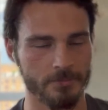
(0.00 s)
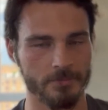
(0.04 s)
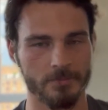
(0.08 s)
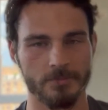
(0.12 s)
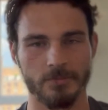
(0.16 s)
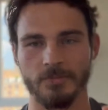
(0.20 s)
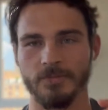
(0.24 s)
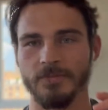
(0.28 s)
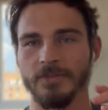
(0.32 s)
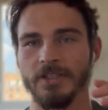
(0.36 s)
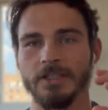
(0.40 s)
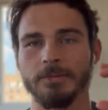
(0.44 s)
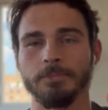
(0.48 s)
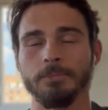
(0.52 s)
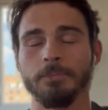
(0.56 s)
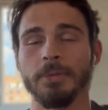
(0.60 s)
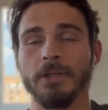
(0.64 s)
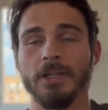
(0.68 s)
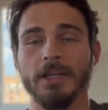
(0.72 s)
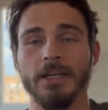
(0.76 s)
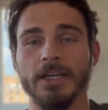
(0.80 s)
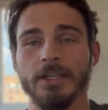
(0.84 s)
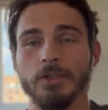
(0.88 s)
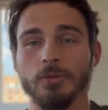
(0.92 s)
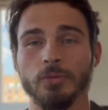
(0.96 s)
this
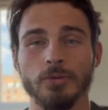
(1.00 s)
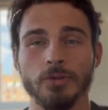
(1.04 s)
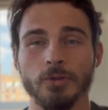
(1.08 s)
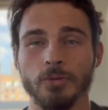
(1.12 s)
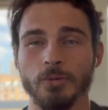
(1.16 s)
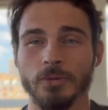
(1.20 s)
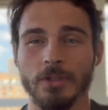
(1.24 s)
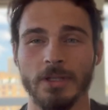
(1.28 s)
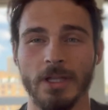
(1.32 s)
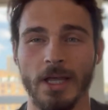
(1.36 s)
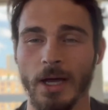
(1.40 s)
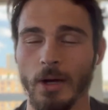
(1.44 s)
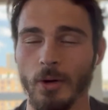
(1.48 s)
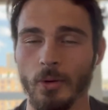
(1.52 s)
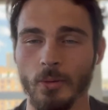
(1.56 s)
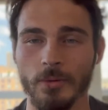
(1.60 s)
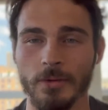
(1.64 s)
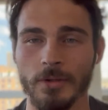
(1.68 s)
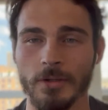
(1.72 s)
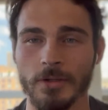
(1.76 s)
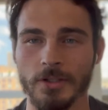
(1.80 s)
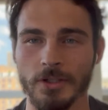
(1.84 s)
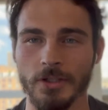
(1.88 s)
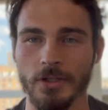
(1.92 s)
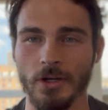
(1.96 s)
place which was
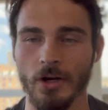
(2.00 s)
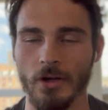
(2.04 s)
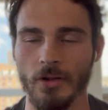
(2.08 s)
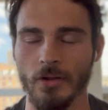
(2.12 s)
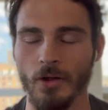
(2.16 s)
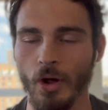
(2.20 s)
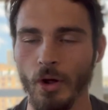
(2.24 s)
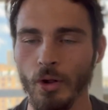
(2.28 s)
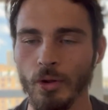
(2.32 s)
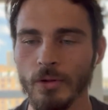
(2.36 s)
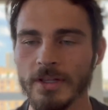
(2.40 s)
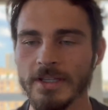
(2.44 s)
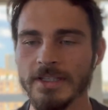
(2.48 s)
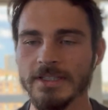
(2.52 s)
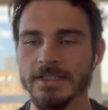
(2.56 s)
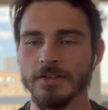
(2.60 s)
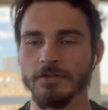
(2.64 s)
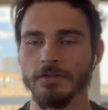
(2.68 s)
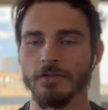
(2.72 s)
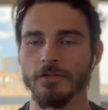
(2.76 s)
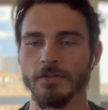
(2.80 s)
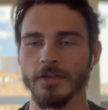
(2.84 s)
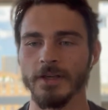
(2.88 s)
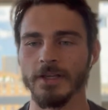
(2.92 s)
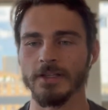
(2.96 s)
loud. You know, all these
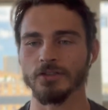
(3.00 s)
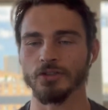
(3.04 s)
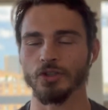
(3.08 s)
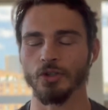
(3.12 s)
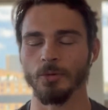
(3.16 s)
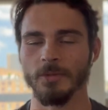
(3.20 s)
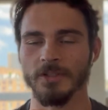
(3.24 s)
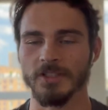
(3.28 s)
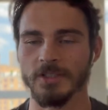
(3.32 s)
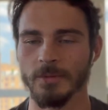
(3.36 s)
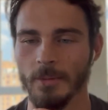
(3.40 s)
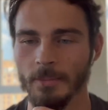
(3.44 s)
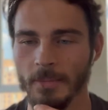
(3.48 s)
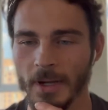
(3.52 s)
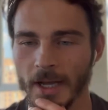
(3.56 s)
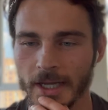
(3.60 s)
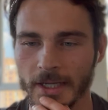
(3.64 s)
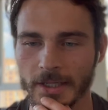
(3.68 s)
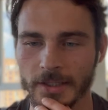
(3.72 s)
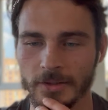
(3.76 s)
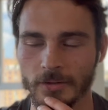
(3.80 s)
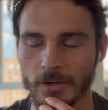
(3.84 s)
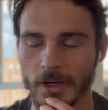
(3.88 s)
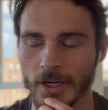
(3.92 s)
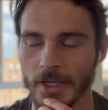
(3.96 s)
different things come into my
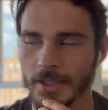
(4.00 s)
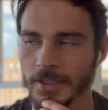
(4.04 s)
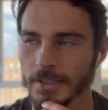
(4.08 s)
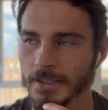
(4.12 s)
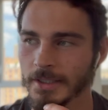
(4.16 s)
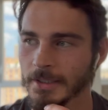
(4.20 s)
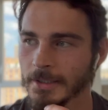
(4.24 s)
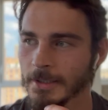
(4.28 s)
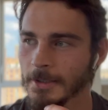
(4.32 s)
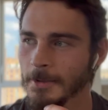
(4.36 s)
mind, right?